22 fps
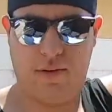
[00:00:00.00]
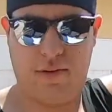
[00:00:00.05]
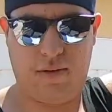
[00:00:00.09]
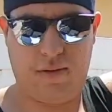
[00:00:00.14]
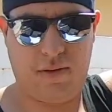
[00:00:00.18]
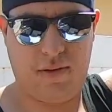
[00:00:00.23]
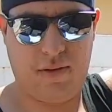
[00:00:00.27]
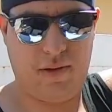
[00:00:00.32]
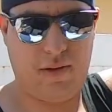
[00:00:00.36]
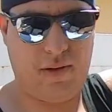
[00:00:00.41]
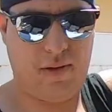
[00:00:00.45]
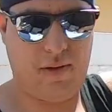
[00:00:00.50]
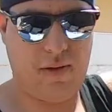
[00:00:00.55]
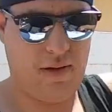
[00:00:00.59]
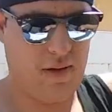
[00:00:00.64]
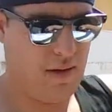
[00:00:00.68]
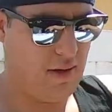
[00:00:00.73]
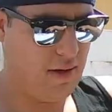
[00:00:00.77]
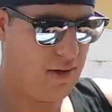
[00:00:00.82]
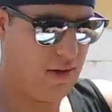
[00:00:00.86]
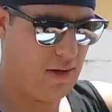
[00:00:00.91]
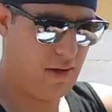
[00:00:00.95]
See,
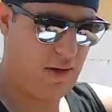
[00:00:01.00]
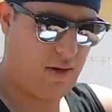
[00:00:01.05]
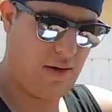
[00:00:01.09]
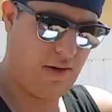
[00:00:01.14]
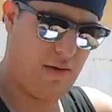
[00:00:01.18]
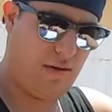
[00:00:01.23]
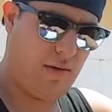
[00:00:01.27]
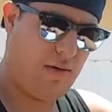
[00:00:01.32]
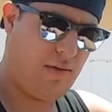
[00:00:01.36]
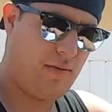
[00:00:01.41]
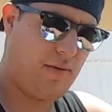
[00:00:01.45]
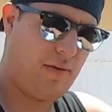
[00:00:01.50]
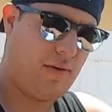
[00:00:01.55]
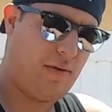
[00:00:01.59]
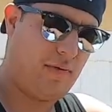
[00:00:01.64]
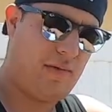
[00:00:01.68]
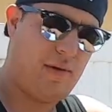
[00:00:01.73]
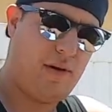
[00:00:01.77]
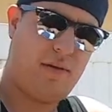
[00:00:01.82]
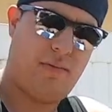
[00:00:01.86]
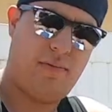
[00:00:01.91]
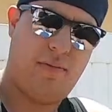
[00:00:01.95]
already loosened them
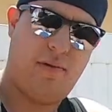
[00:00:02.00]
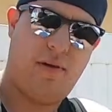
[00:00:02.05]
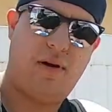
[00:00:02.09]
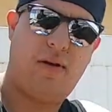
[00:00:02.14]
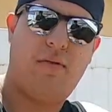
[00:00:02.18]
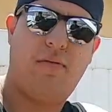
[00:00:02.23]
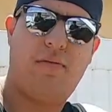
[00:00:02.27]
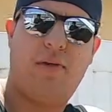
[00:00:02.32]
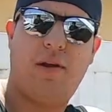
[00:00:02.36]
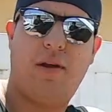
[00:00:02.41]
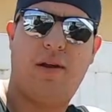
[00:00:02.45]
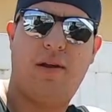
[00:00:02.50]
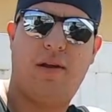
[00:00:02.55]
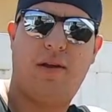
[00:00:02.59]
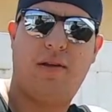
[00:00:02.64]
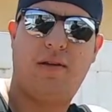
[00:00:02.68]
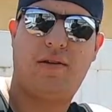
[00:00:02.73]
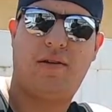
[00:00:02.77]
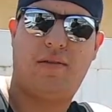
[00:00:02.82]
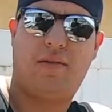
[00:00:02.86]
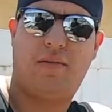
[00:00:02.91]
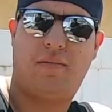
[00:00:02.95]
up. All you really need is
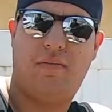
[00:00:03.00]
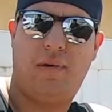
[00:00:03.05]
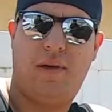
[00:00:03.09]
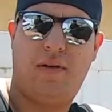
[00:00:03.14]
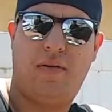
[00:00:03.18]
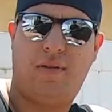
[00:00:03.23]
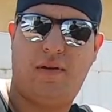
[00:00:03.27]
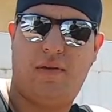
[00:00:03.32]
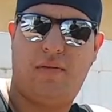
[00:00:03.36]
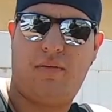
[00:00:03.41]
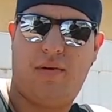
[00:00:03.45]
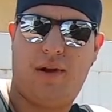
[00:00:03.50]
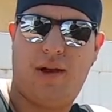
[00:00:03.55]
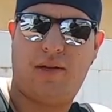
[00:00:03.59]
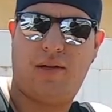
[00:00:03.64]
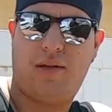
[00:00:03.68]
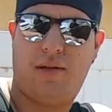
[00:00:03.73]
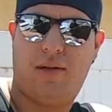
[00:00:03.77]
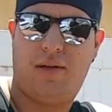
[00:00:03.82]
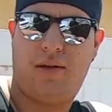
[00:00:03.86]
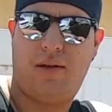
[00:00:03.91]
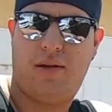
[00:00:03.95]
just a basic
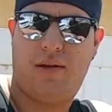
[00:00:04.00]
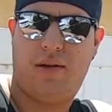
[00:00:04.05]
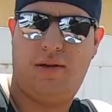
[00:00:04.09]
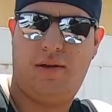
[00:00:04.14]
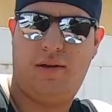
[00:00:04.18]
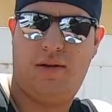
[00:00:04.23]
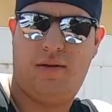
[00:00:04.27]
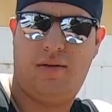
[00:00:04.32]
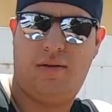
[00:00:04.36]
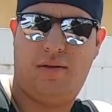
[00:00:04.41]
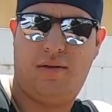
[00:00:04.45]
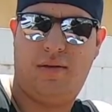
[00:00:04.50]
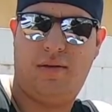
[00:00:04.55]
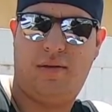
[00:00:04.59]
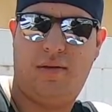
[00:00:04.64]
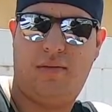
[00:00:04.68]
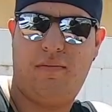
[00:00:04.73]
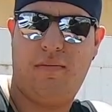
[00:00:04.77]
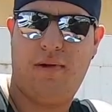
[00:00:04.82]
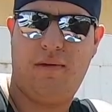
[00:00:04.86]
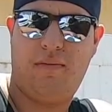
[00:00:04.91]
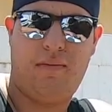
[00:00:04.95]
ratchet and a
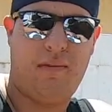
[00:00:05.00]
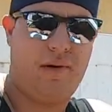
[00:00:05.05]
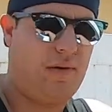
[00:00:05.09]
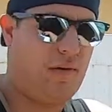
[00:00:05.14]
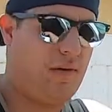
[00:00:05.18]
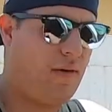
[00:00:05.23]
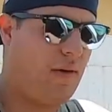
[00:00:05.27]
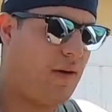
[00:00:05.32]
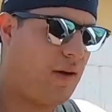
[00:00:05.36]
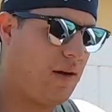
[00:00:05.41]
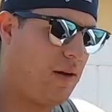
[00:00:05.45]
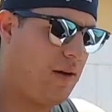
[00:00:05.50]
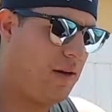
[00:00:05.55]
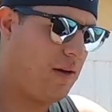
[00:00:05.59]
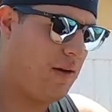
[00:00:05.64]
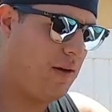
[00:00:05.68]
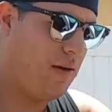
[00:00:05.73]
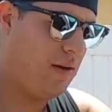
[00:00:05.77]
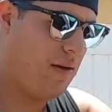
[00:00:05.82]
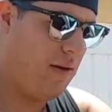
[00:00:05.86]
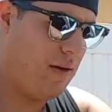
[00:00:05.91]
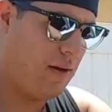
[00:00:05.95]
13 millimeter socket.
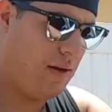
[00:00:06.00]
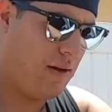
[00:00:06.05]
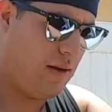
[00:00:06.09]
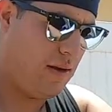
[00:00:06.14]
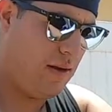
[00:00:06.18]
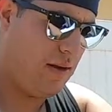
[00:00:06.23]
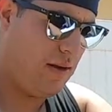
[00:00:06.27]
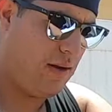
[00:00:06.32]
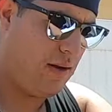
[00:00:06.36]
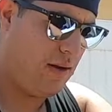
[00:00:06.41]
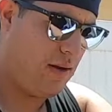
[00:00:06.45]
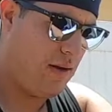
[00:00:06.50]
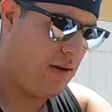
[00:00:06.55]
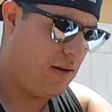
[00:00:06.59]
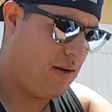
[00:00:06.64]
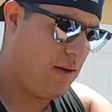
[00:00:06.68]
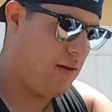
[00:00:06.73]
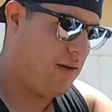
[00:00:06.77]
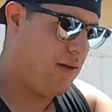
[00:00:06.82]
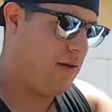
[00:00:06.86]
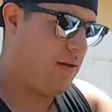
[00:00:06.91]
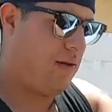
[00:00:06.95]

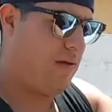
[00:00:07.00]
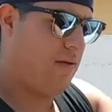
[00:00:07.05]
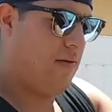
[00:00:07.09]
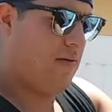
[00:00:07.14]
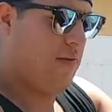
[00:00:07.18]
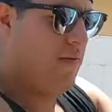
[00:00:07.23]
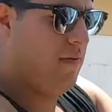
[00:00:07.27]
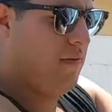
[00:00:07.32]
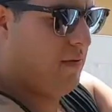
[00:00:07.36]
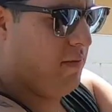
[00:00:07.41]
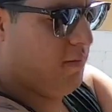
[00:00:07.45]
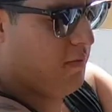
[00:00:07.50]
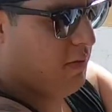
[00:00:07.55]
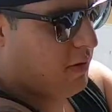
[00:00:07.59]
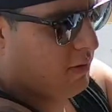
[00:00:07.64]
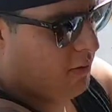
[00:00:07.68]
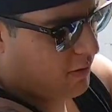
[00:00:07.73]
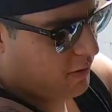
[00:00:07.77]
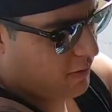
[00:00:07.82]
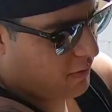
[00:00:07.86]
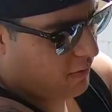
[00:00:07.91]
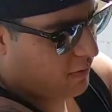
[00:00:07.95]
For the
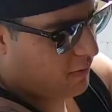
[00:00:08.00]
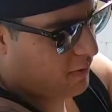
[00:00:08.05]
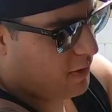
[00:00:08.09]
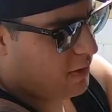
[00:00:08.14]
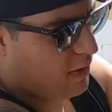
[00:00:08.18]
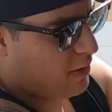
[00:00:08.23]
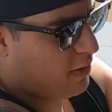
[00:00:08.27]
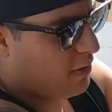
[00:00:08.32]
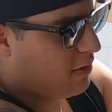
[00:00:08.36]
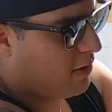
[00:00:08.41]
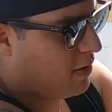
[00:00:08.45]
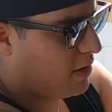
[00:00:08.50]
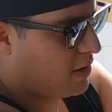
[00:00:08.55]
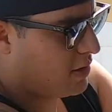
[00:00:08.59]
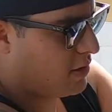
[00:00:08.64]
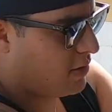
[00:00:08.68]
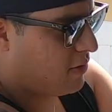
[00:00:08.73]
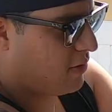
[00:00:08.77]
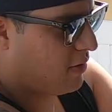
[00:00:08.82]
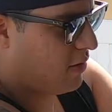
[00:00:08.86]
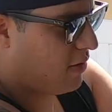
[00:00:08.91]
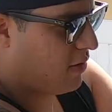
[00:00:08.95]
purpose of the video, I
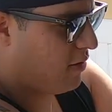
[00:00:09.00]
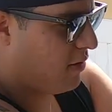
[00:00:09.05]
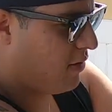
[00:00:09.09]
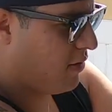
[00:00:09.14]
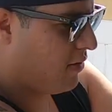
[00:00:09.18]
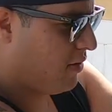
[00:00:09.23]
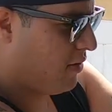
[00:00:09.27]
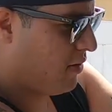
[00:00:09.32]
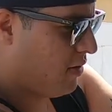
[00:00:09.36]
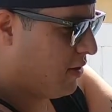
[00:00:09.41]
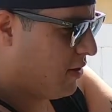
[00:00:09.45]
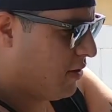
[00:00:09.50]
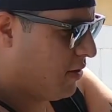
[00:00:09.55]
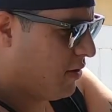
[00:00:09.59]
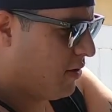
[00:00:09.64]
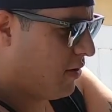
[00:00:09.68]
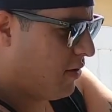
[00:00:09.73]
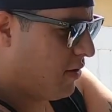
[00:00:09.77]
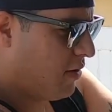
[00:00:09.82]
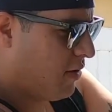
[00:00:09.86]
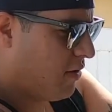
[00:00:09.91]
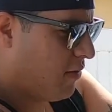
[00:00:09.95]
just
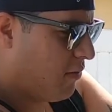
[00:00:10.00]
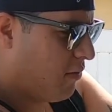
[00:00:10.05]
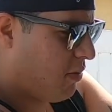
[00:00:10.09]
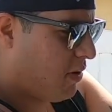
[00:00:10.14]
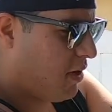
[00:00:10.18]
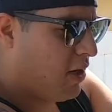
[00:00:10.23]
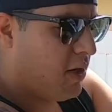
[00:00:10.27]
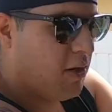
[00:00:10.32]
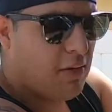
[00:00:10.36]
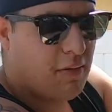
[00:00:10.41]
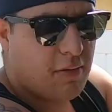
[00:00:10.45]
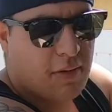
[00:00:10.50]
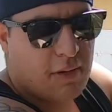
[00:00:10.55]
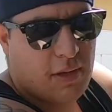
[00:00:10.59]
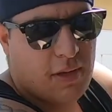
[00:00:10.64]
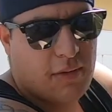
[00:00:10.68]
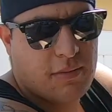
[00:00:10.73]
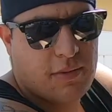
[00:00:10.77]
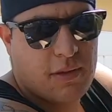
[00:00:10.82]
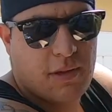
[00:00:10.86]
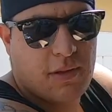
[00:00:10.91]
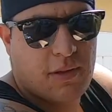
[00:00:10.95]
pre-loosened
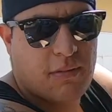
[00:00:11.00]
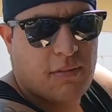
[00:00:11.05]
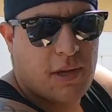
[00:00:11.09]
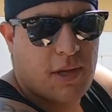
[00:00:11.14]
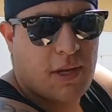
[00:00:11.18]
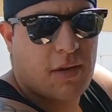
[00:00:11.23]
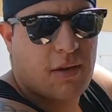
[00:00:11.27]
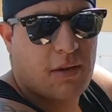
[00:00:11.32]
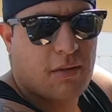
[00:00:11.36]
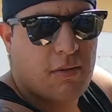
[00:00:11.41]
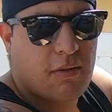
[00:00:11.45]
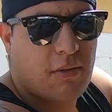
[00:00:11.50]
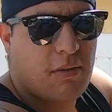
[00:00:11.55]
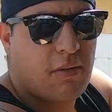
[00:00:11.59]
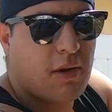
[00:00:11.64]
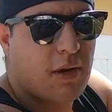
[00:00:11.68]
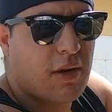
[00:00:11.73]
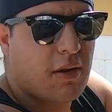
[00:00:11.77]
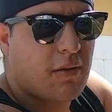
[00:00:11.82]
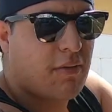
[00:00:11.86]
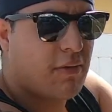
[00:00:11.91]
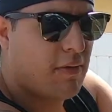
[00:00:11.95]
them just to make it a little
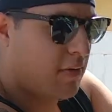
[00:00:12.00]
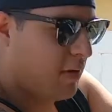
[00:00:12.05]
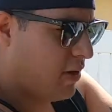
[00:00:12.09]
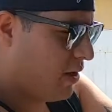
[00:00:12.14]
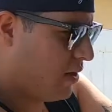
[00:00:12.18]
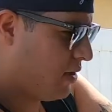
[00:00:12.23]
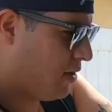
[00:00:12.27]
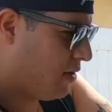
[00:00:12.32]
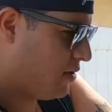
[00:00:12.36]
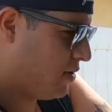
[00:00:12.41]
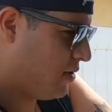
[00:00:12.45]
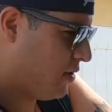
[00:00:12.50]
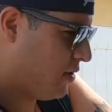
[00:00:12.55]
quicker for you guys.